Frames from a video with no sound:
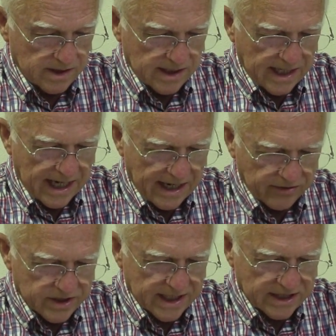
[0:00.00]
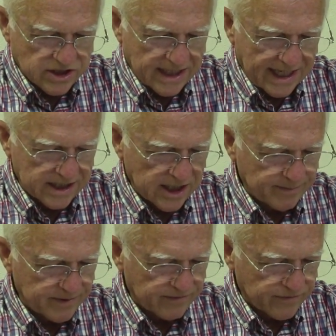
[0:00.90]
how could I stand up
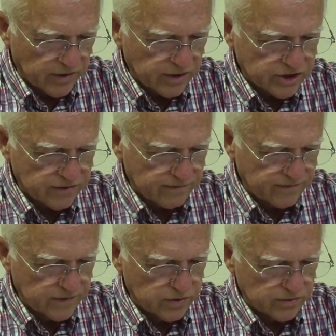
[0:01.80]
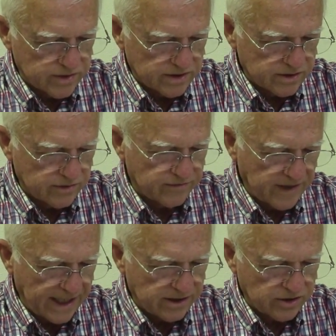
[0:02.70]
and furnish food to
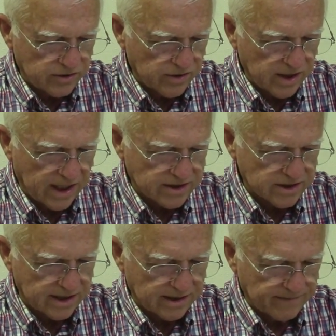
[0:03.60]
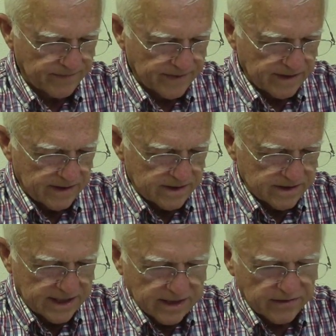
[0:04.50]
vain curiosity,
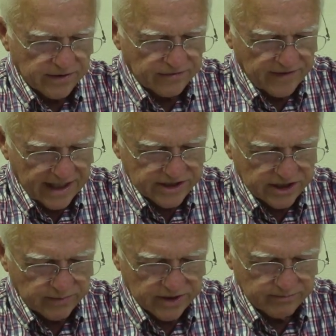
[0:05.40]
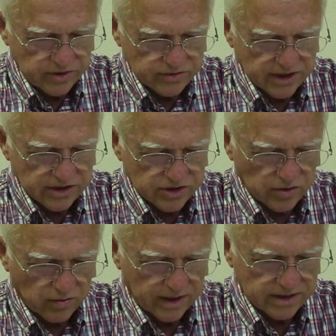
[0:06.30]
tickle their fancy with amusing
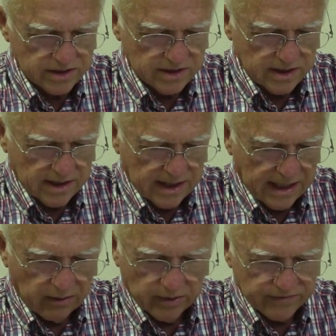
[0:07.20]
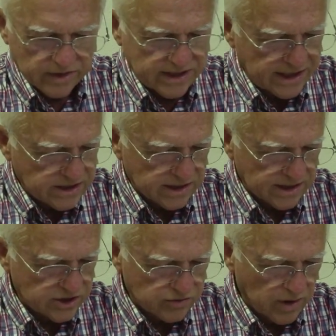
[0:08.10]
stories, however decently
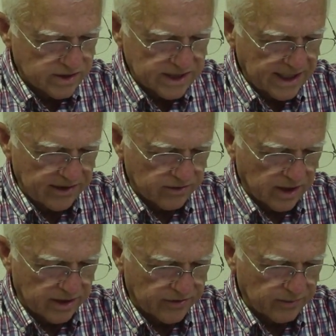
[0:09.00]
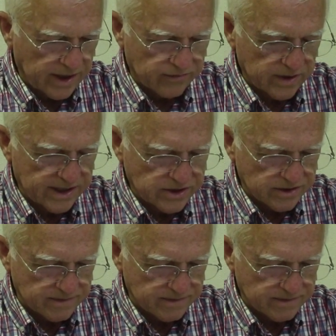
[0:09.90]
strung together on a thread of religion.